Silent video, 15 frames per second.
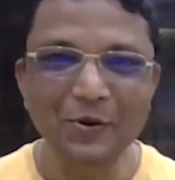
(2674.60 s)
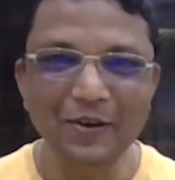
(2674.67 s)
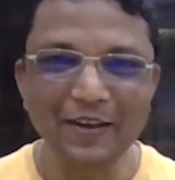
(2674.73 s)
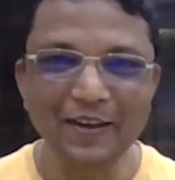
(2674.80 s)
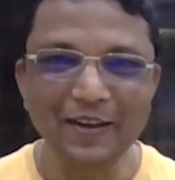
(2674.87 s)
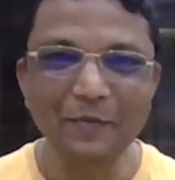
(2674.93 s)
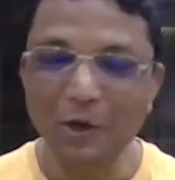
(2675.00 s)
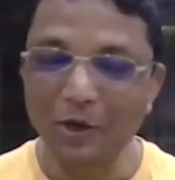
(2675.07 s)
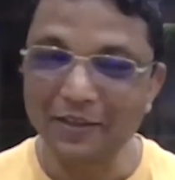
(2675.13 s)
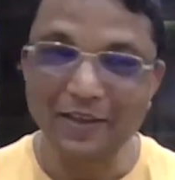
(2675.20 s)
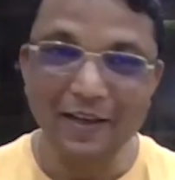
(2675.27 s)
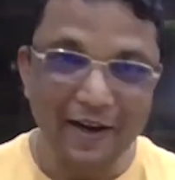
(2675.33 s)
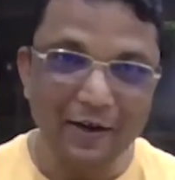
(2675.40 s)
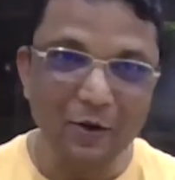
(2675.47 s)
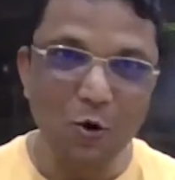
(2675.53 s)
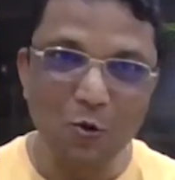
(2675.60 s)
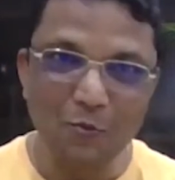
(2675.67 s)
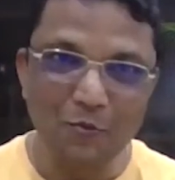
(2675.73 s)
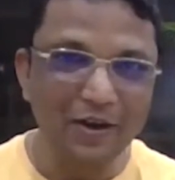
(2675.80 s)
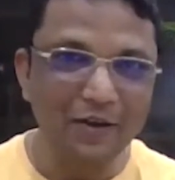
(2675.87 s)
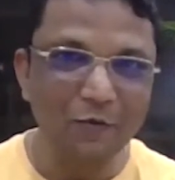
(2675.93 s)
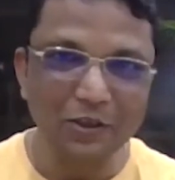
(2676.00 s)
because they are at home
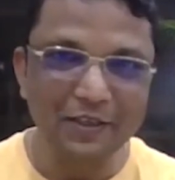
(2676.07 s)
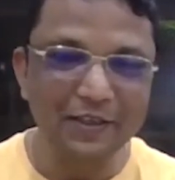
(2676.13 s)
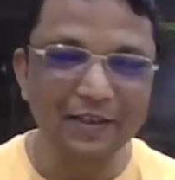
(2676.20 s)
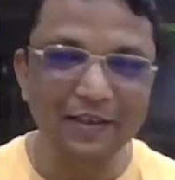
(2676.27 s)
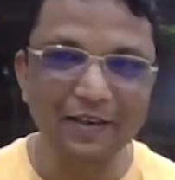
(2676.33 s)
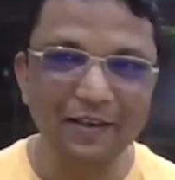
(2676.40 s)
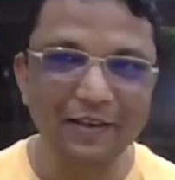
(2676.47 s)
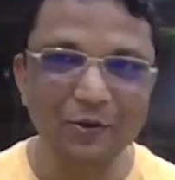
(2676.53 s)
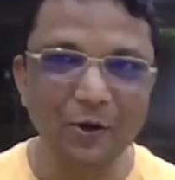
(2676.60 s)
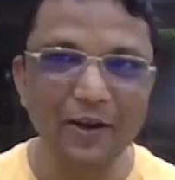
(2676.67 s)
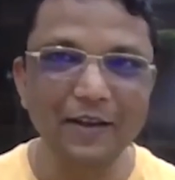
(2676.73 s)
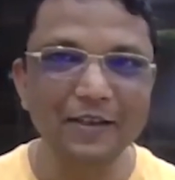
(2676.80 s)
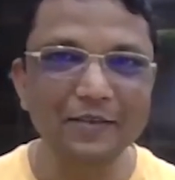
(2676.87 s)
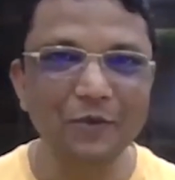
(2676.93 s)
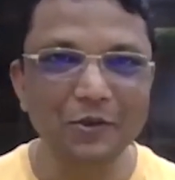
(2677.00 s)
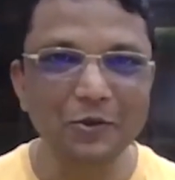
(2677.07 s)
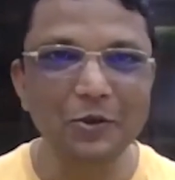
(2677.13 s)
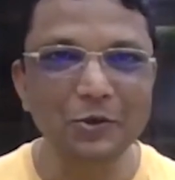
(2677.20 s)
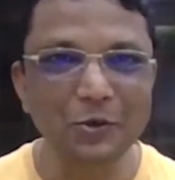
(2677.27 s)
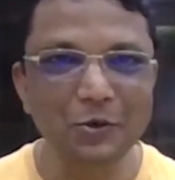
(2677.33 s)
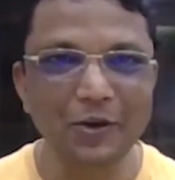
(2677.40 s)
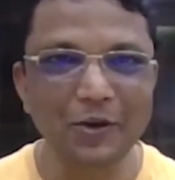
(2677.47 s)
watching, joining this virtual
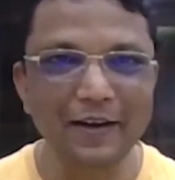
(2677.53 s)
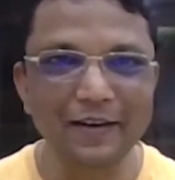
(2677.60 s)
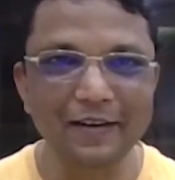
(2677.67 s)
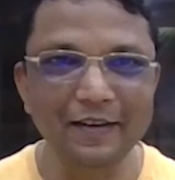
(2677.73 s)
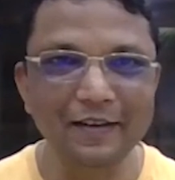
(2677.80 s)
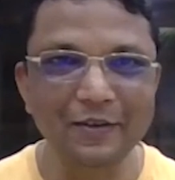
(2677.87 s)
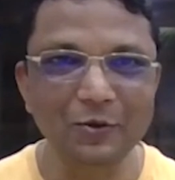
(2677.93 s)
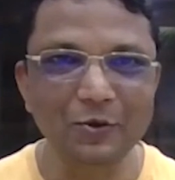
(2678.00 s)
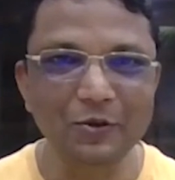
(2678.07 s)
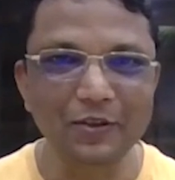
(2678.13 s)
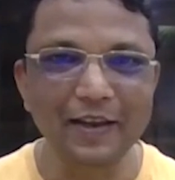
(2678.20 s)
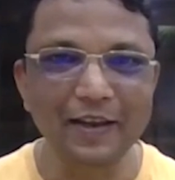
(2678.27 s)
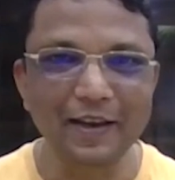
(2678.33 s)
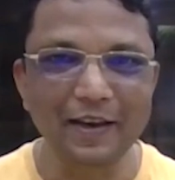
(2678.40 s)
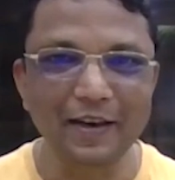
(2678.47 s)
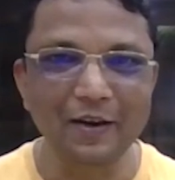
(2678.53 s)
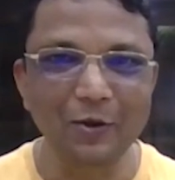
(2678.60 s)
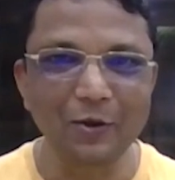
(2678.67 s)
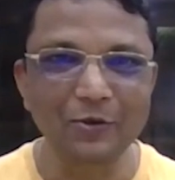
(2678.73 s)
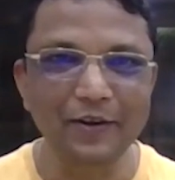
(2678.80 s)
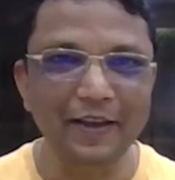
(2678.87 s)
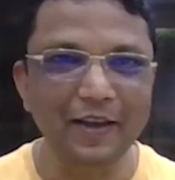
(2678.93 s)
show, and so they can
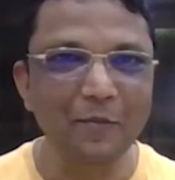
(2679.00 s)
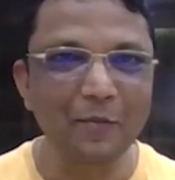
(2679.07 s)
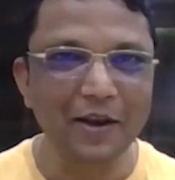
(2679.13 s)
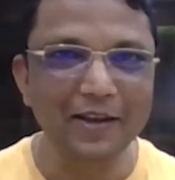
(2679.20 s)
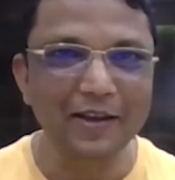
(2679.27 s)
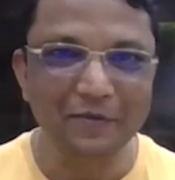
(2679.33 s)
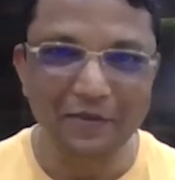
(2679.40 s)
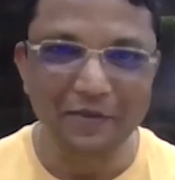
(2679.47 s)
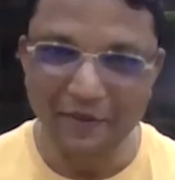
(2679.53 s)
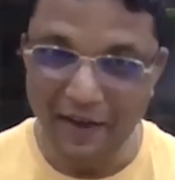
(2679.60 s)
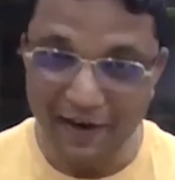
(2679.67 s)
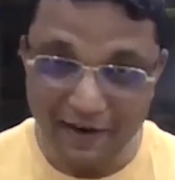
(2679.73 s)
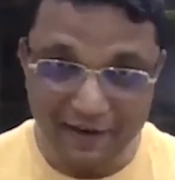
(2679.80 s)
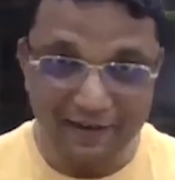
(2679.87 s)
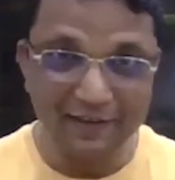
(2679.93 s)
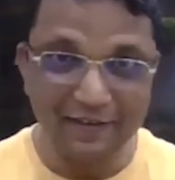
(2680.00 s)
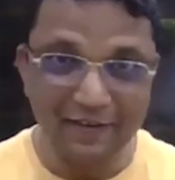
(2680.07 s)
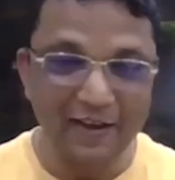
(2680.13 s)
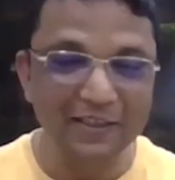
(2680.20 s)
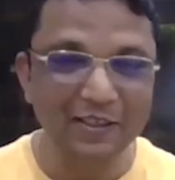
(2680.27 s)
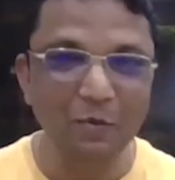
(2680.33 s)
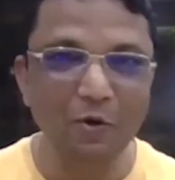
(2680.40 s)
also take a break and
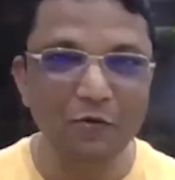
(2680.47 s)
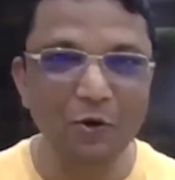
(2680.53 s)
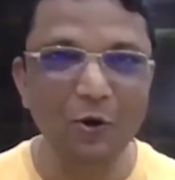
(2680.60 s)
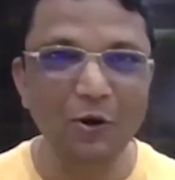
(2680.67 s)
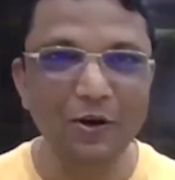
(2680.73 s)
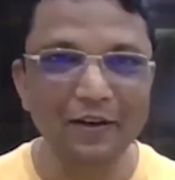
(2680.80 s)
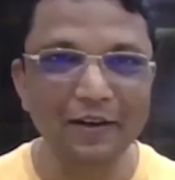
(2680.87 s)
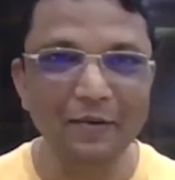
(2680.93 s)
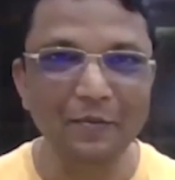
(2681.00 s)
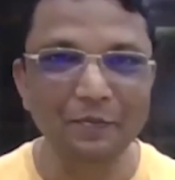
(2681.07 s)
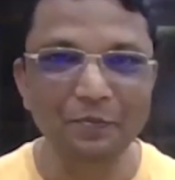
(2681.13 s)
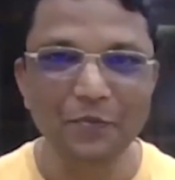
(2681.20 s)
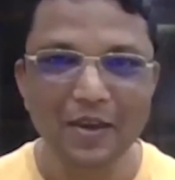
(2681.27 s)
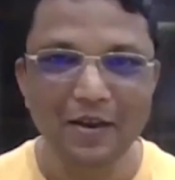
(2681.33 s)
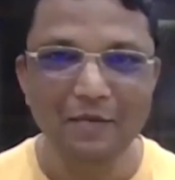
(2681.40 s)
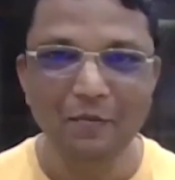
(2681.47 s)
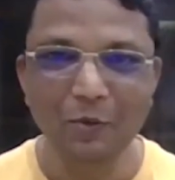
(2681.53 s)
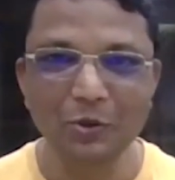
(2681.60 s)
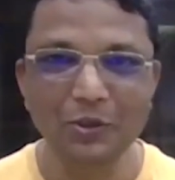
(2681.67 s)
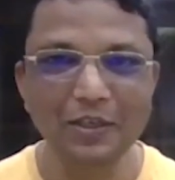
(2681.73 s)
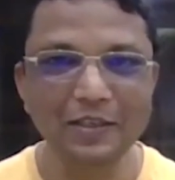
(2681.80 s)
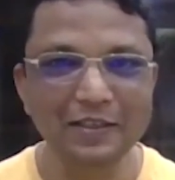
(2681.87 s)
try some of your
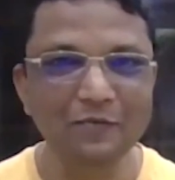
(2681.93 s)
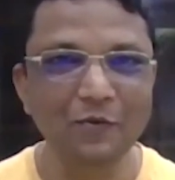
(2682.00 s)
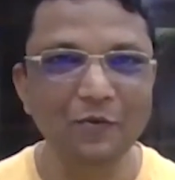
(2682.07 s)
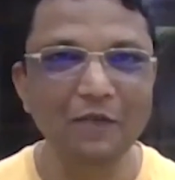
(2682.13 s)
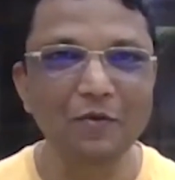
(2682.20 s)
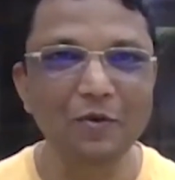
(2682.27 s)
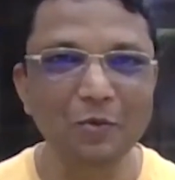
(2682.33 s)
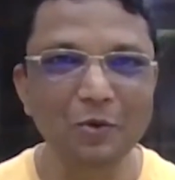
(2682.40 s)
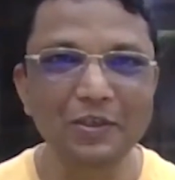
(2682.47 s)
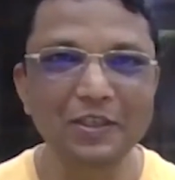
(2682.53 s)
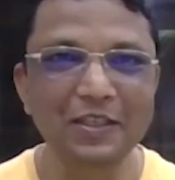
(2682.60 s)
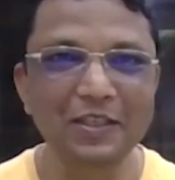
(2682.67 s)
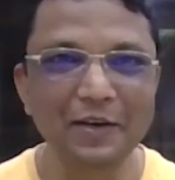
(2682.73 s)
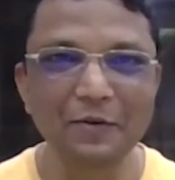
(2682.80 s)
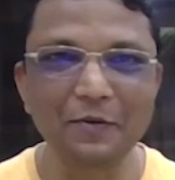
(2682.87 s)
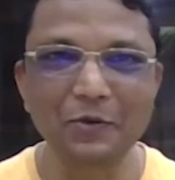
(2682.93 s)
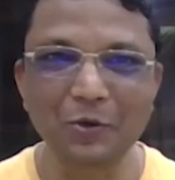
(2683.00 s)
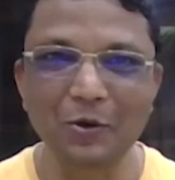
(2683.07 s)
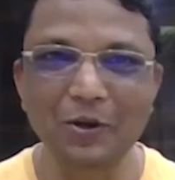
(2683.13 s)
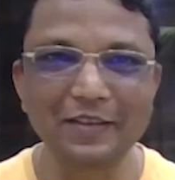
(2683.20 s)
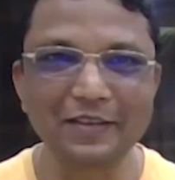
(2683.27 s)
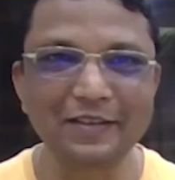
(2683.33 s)
poses, wonderful poses that you've
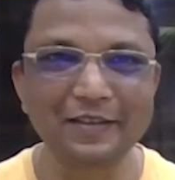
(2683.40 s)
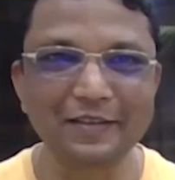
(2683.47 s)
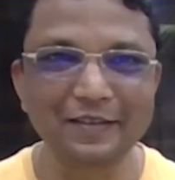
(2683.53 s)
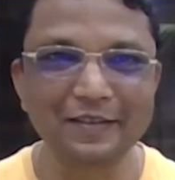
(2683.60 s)
shown us.